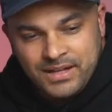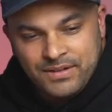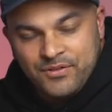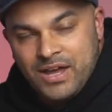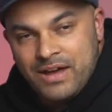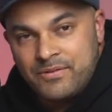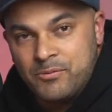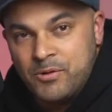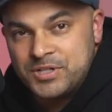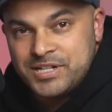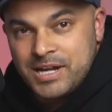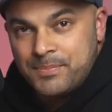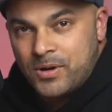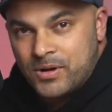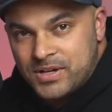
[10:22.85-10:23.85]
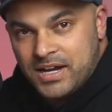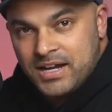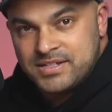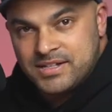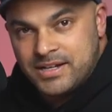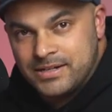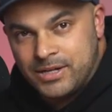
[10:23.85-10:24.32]
if you haven't watched our
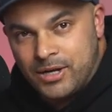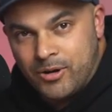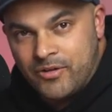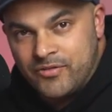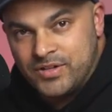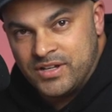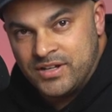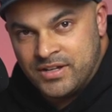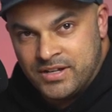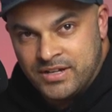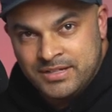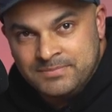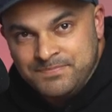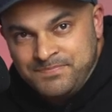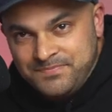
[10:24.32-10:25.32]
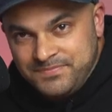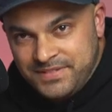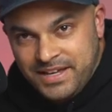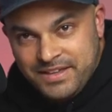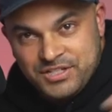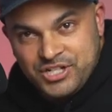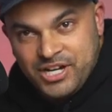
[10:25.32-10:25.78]
podcast yet, go over to the
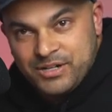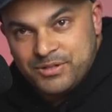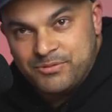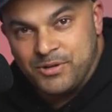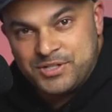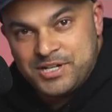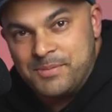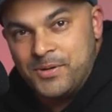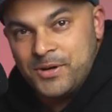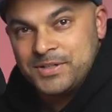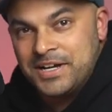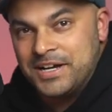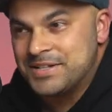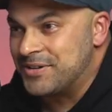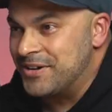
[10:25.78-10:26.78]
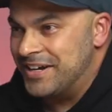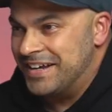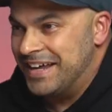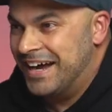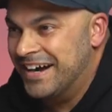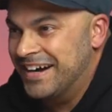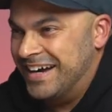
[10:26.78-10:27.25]
other channel to watch our podcast right
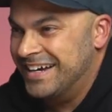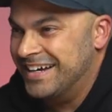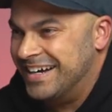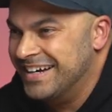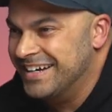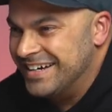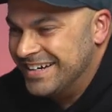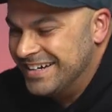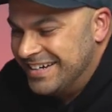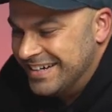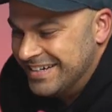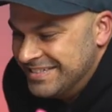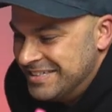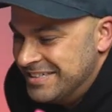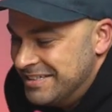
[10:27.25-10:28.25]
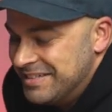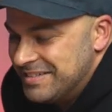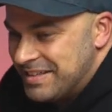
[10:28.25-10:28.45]
now.